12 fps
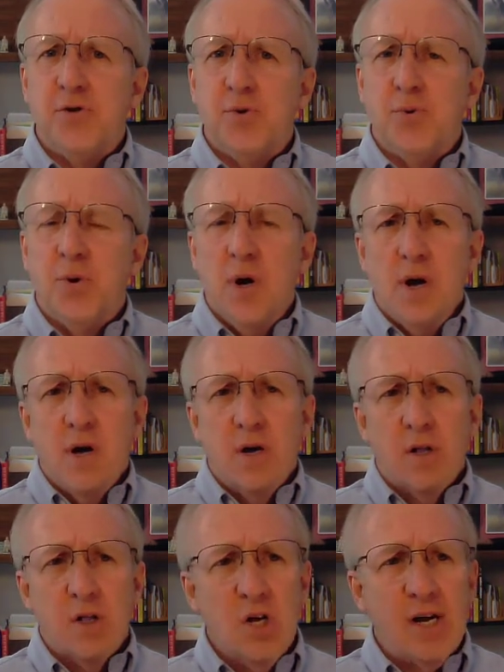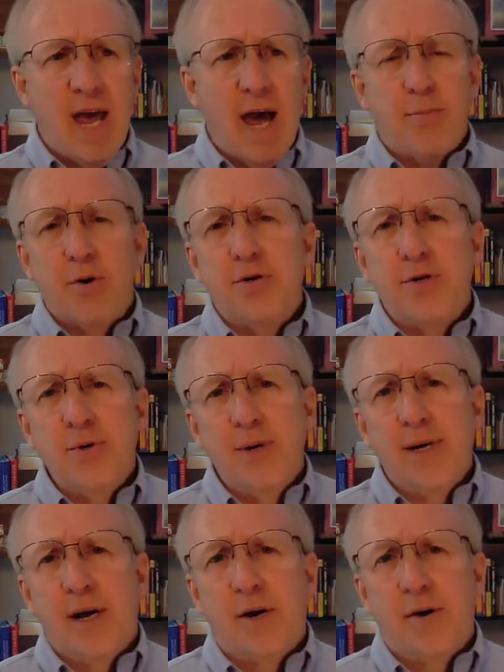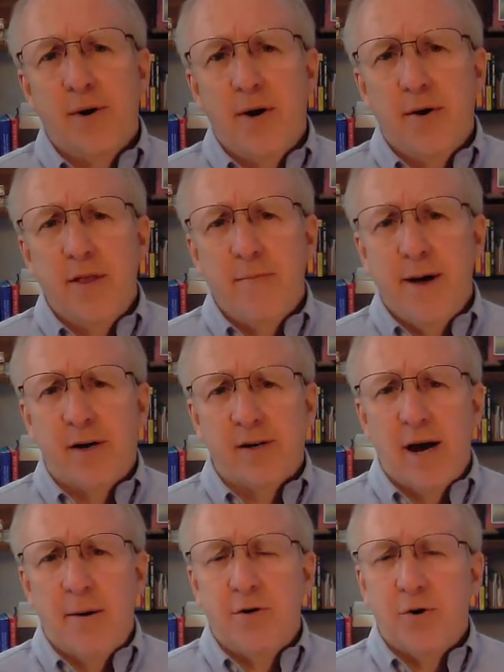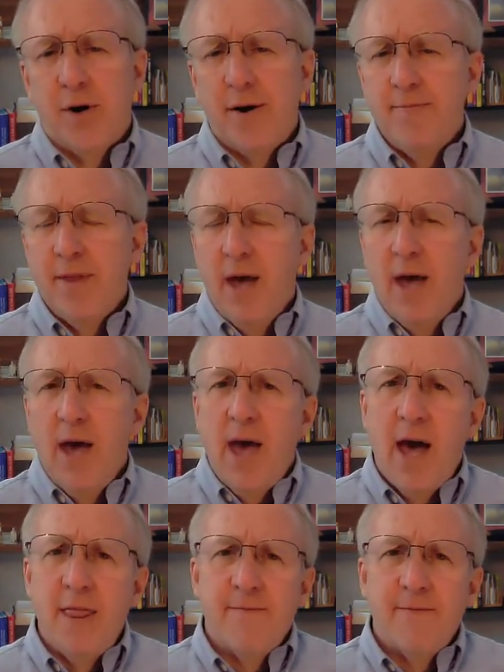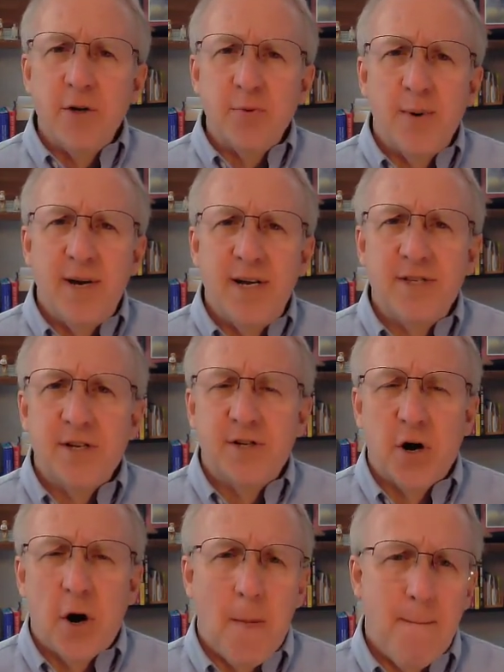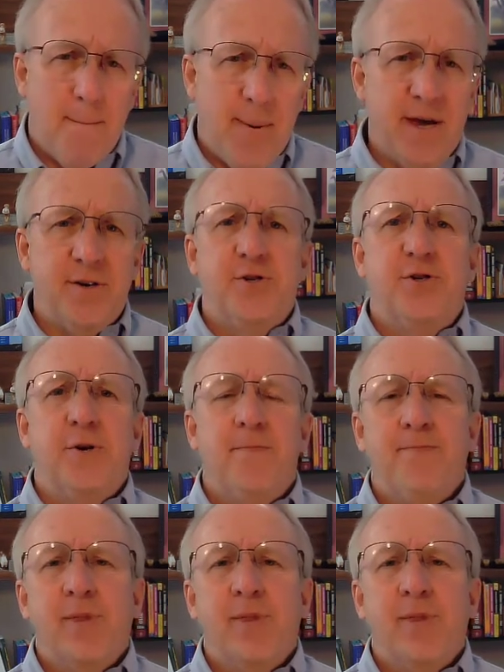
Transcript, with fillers: you look at pursuing a career in the medical laboratory. And the first one is the term bench.